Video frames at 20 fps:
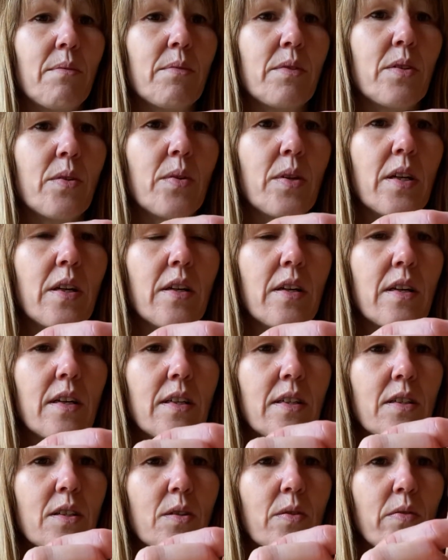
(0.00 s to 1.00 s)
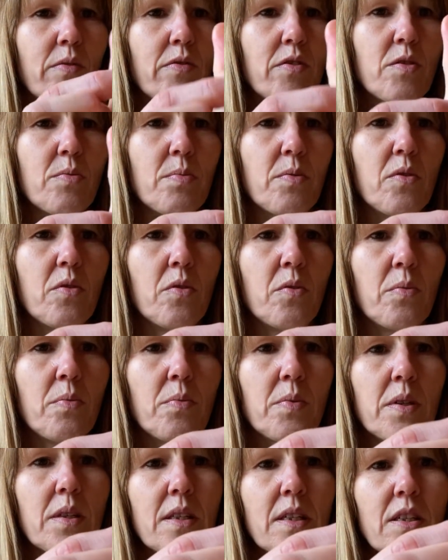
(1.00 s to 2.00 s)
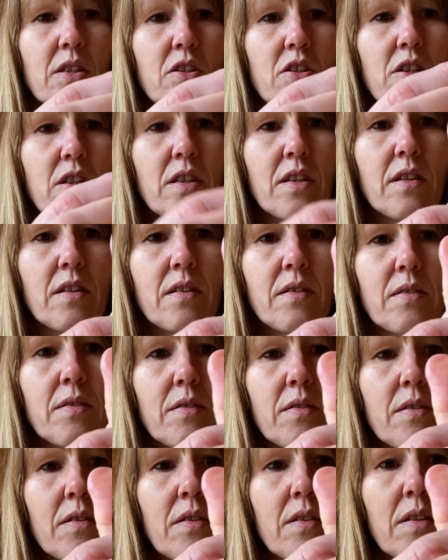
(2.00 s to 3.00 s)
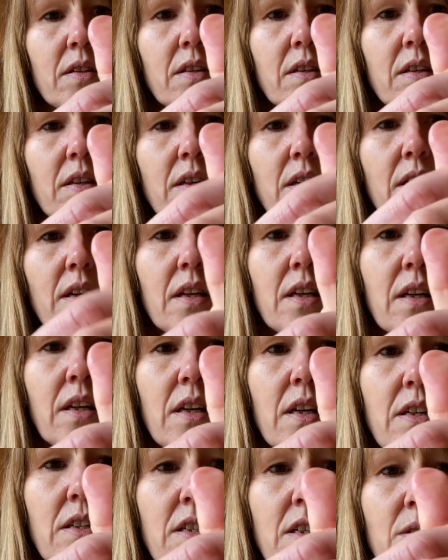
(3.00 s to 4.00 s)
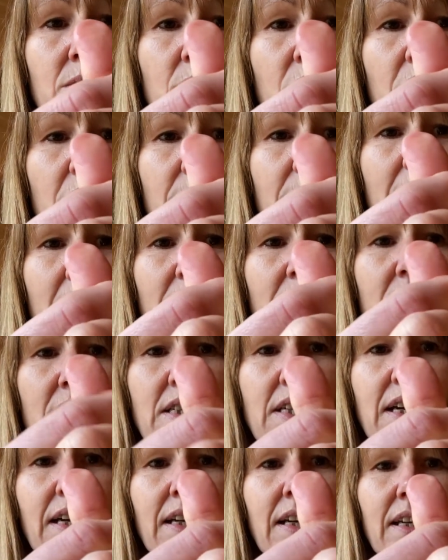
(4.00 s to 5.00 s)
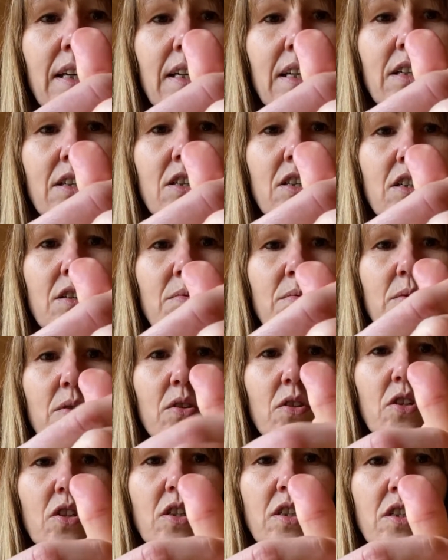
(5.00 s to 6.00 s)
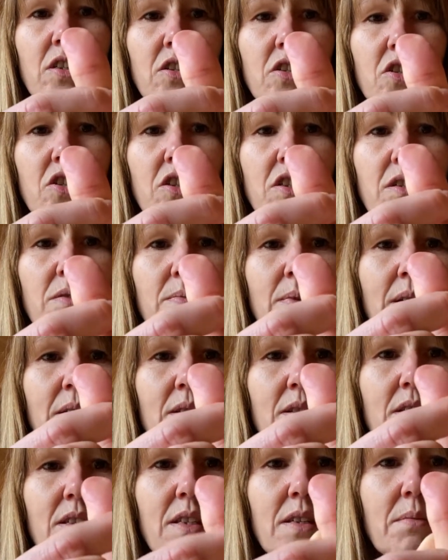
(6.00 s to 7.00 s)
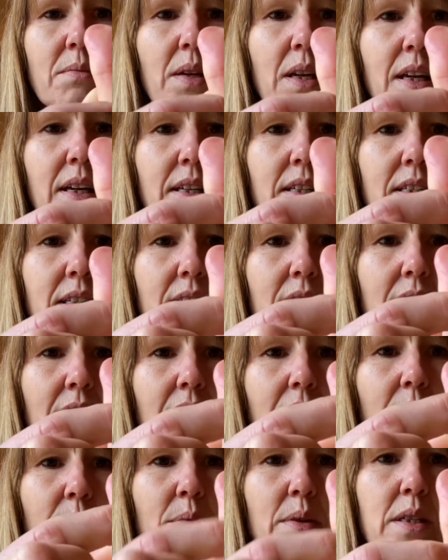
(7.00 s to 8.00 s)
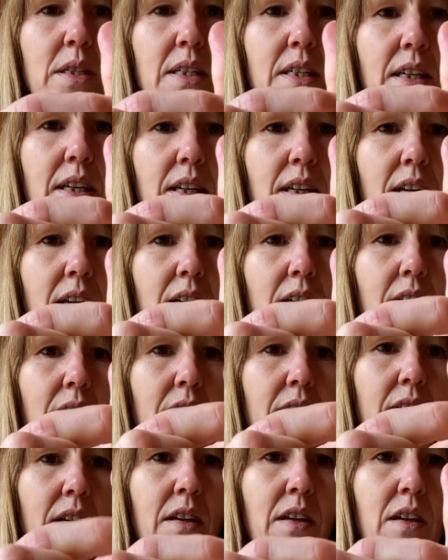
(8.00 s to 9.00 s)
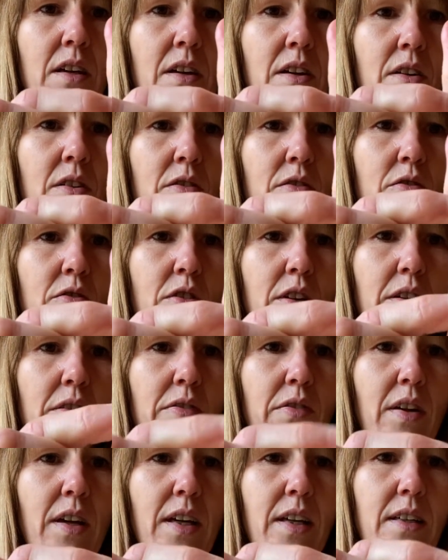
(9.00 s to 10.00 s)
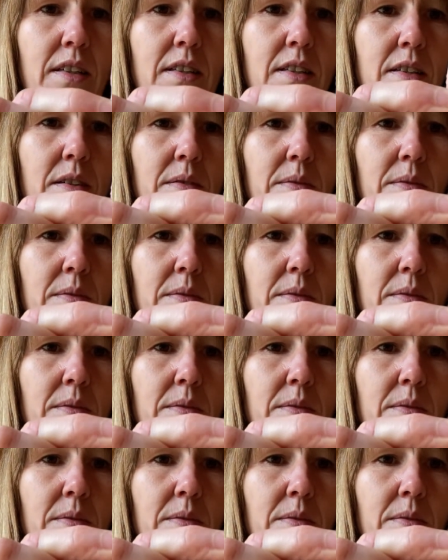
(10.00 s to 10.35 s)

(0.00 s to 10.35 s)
so you're in a nice comfortable position. And don't worry about the technique too much, it's just about stimulating that particular reflex.